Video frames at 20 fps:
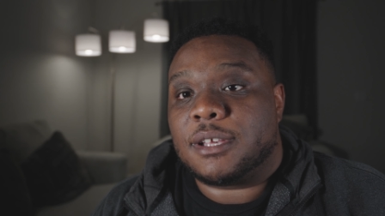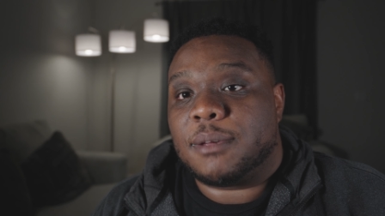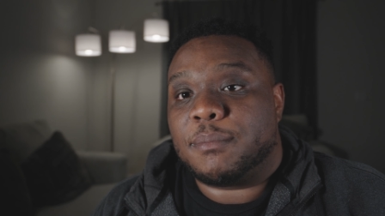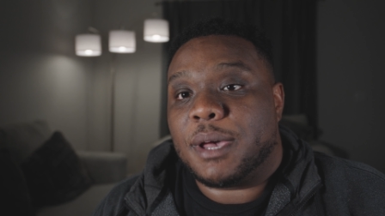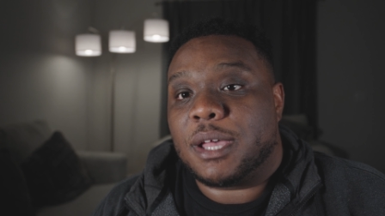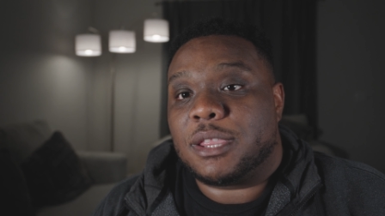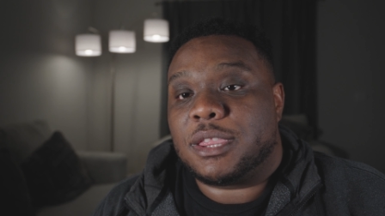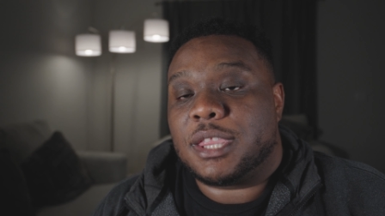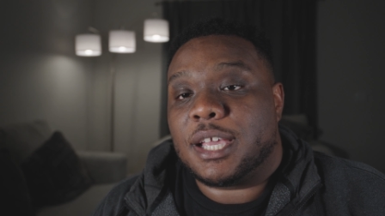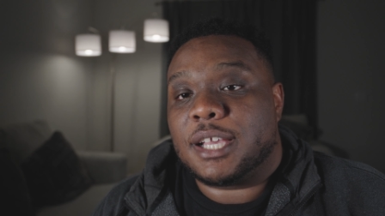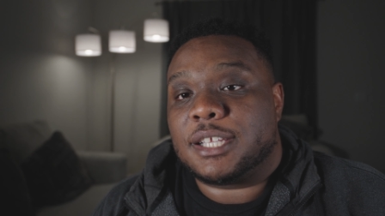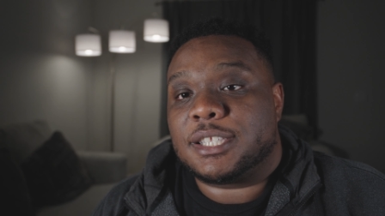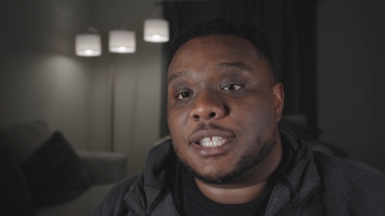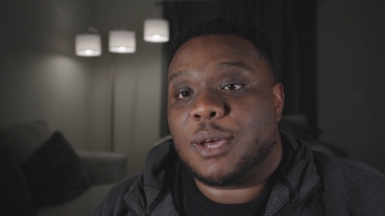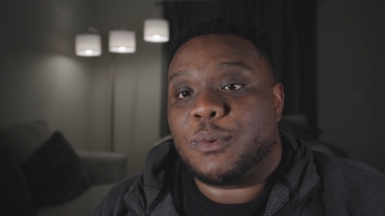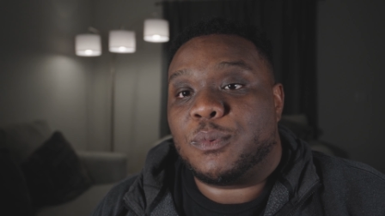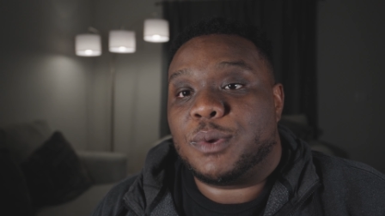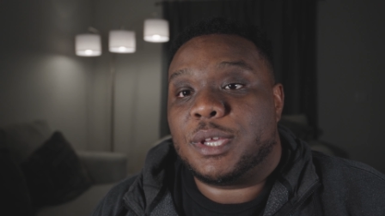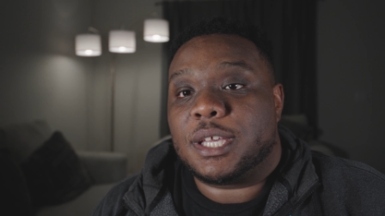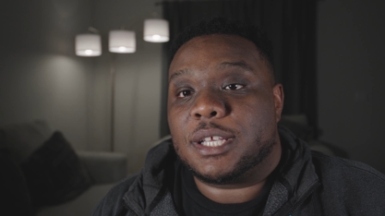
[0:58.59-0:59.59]
about things
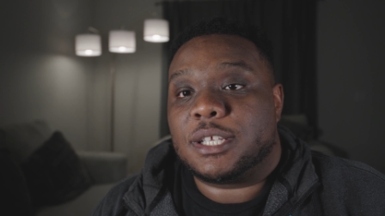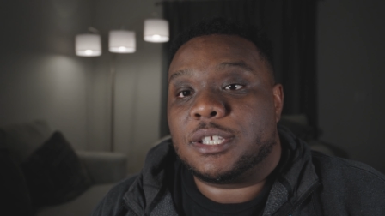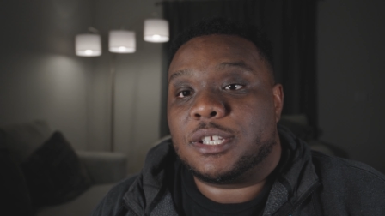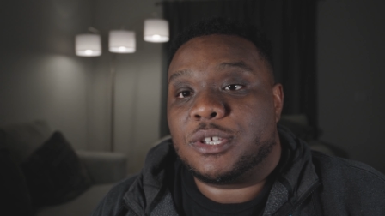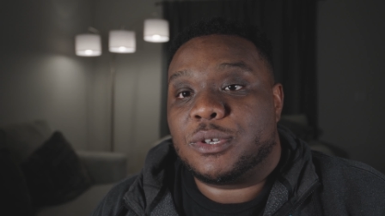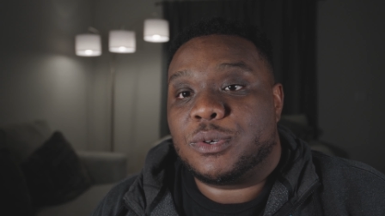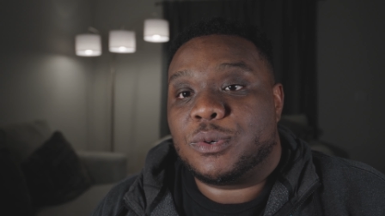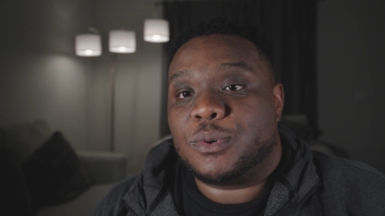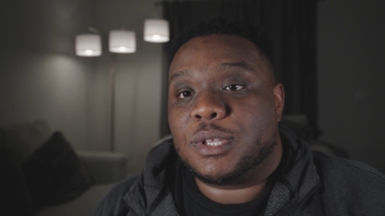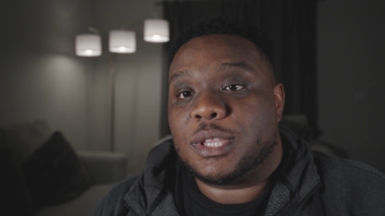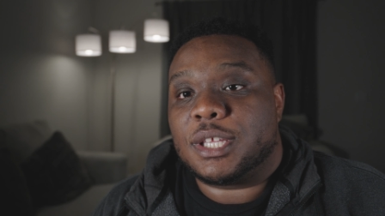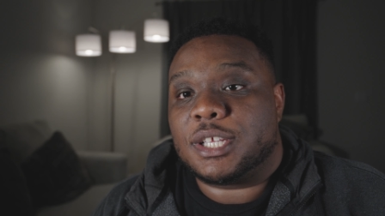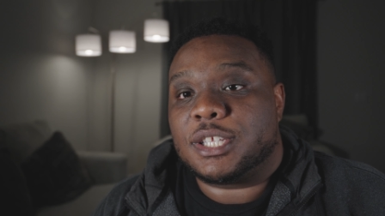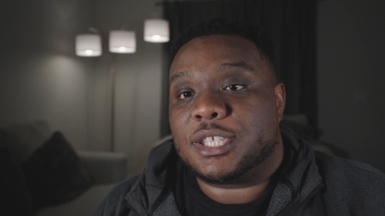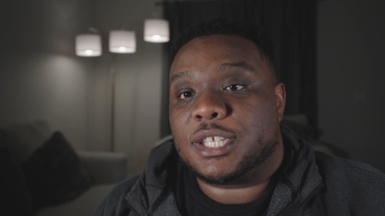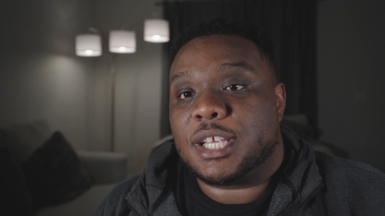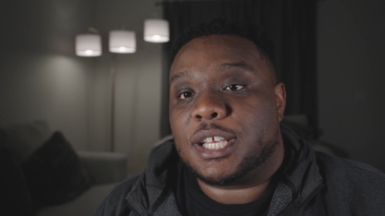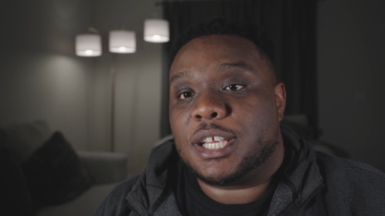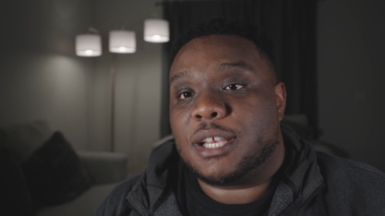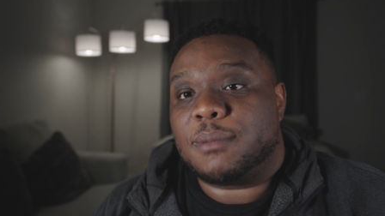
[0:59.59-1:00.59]
that we can do in the
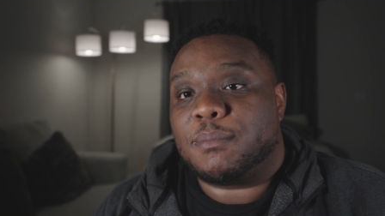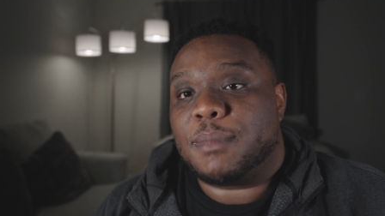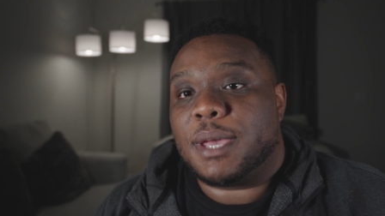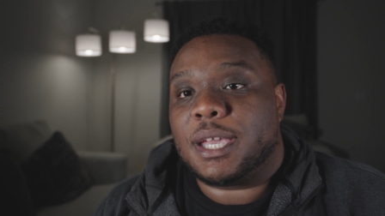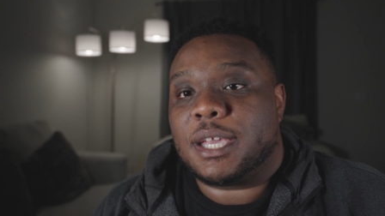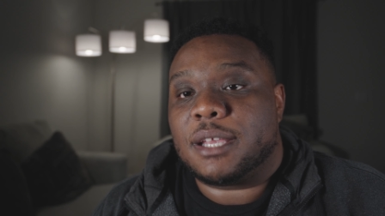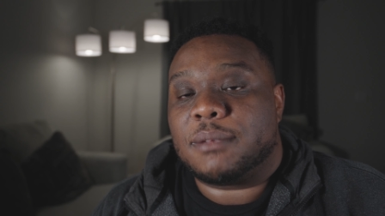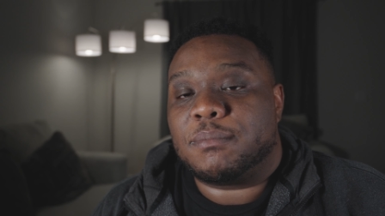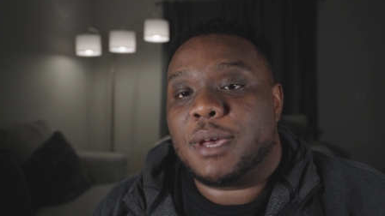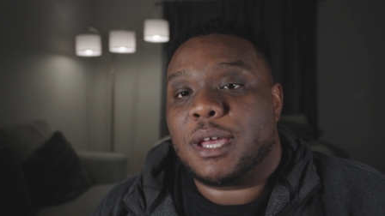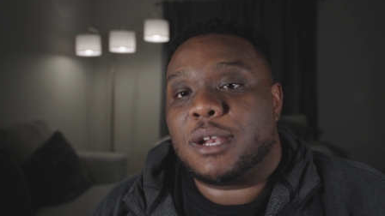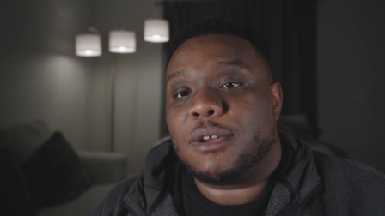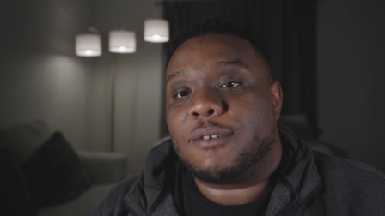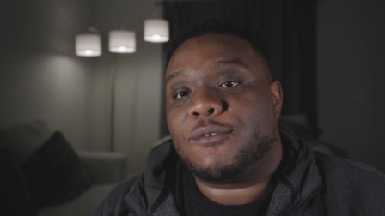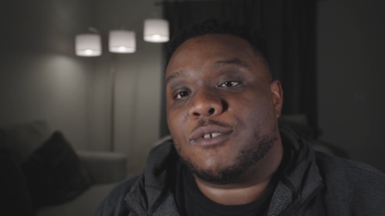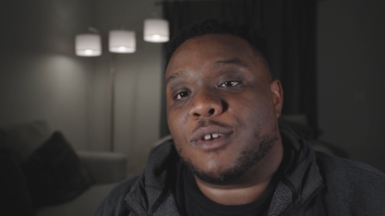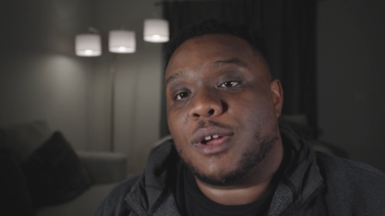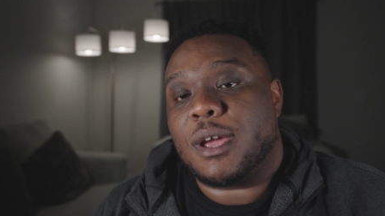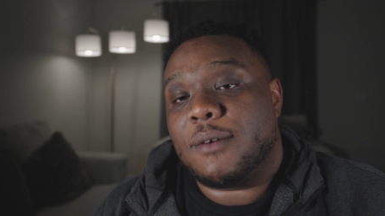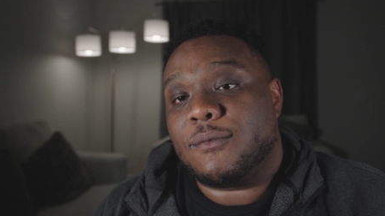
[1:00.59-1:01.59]
city to make it better
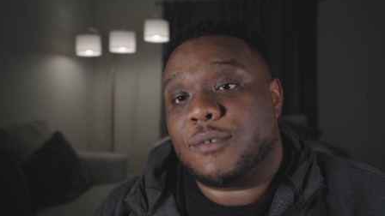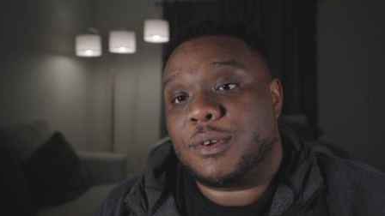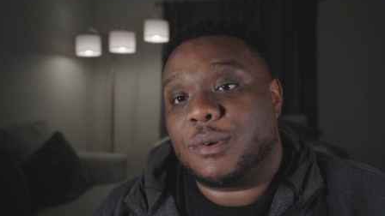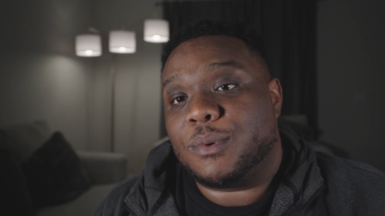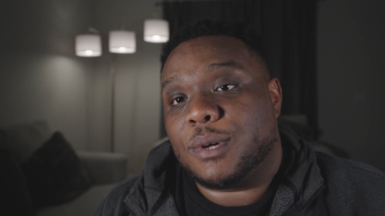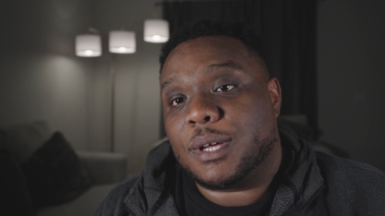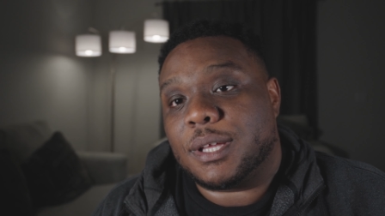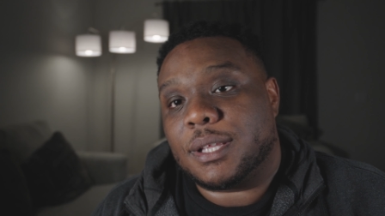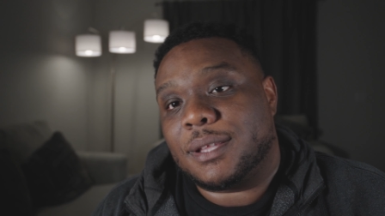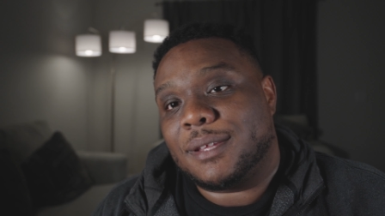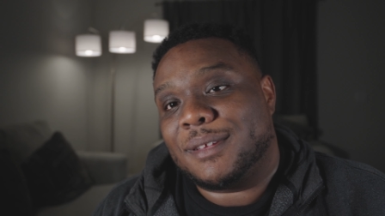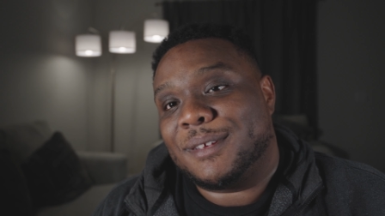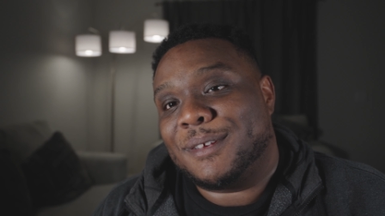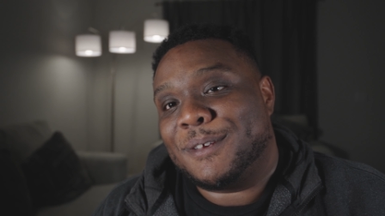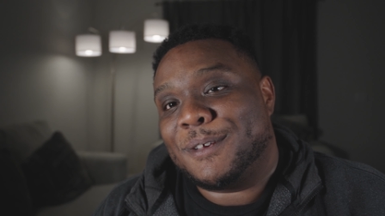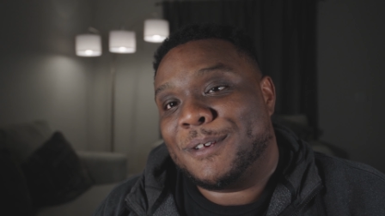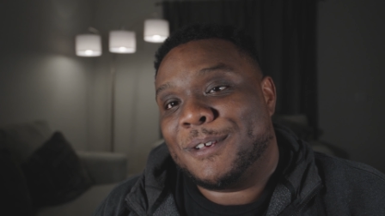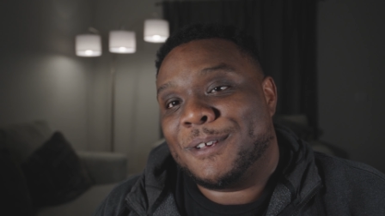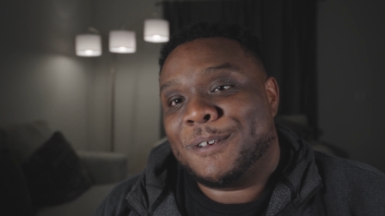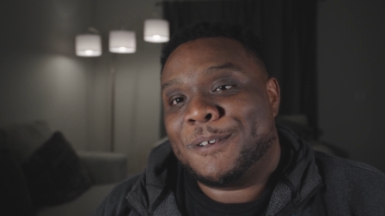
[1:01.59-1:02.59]
for everyone.
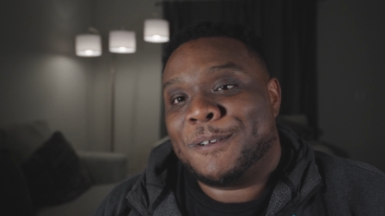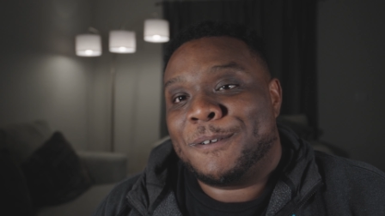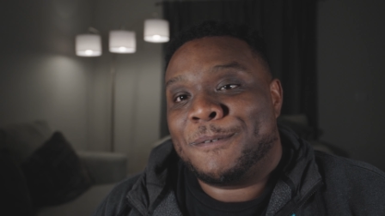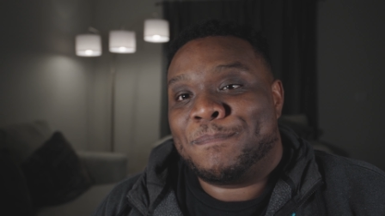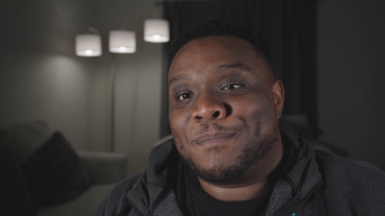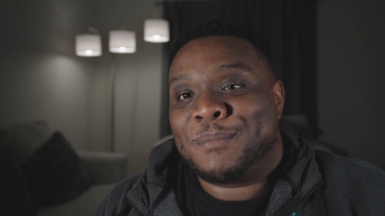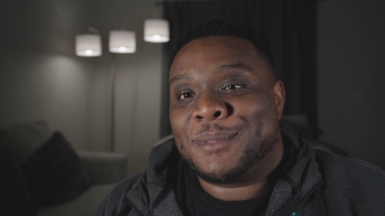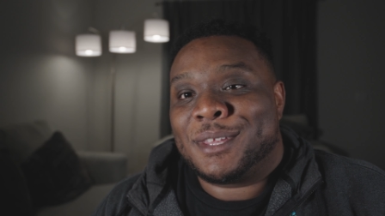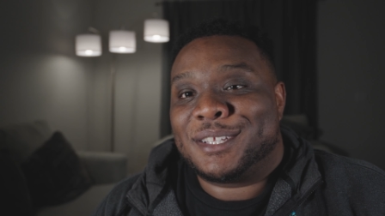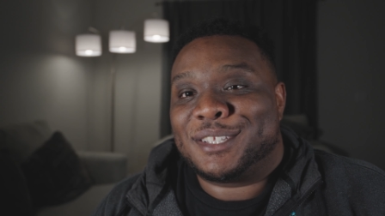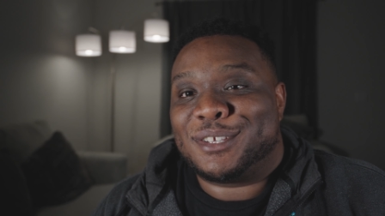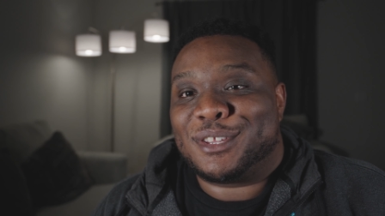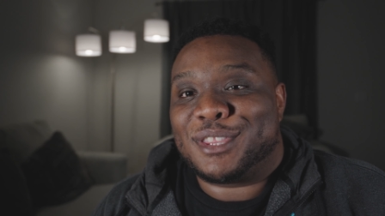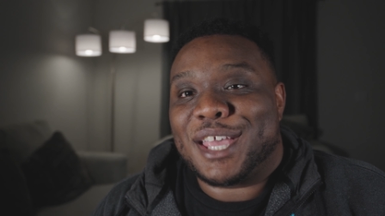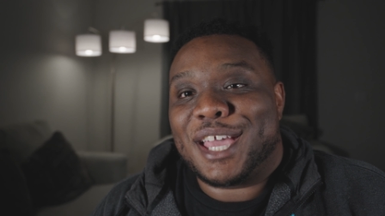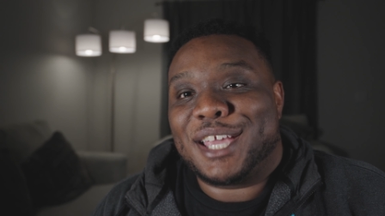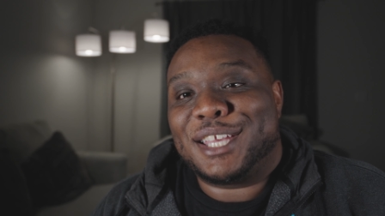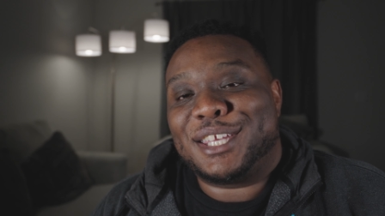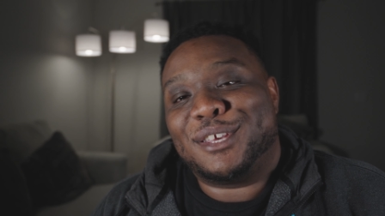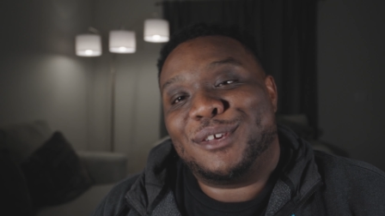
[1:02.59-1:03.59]
So
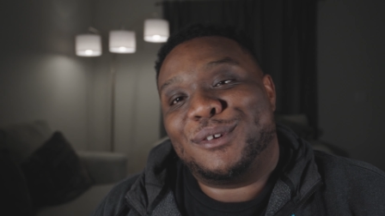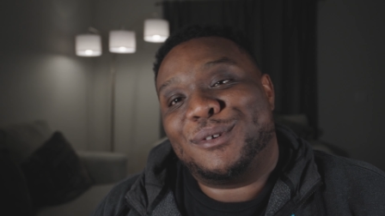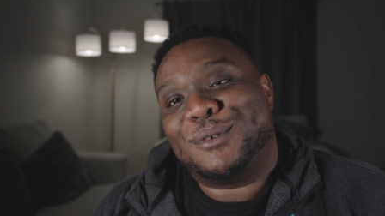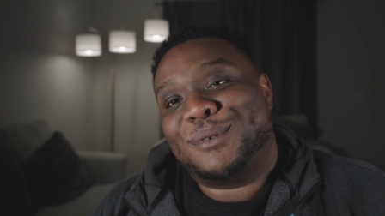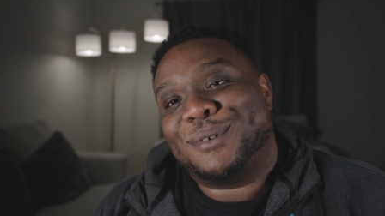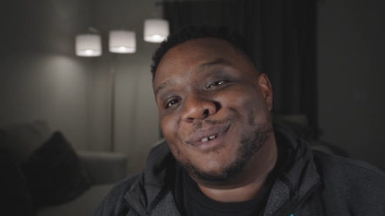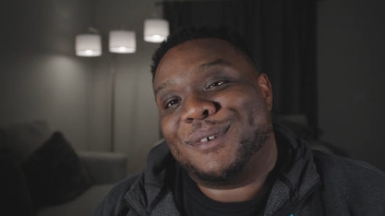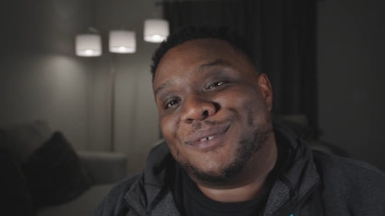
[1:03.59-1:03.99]
thank you